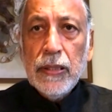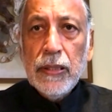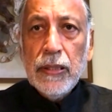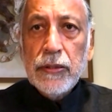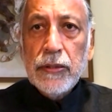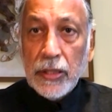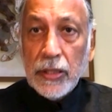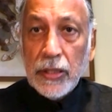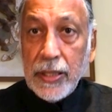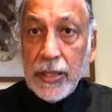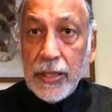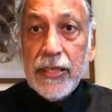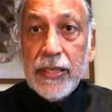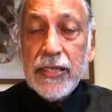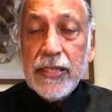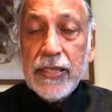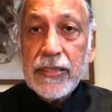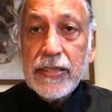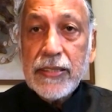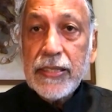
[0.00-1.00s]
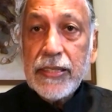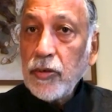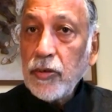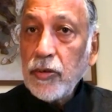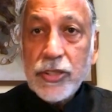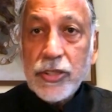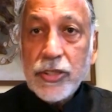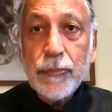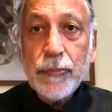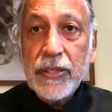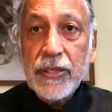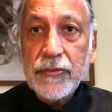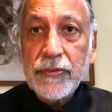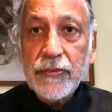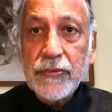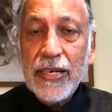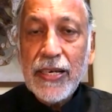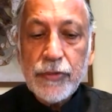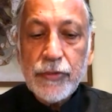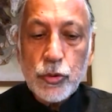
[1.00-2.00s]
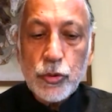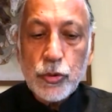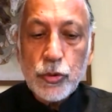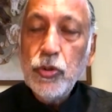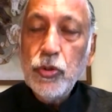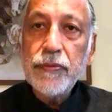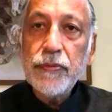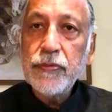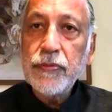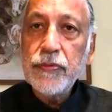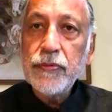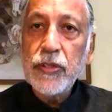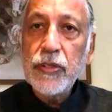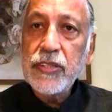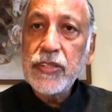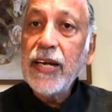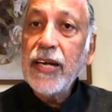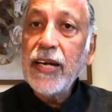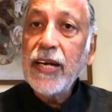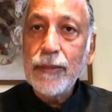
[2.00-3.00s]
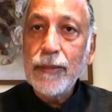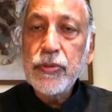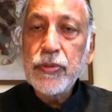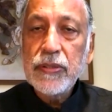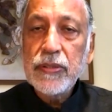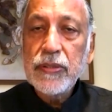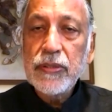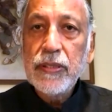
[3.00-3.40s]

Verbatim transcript: Third is that they're entrepreneurs. We have a school of uh, startups.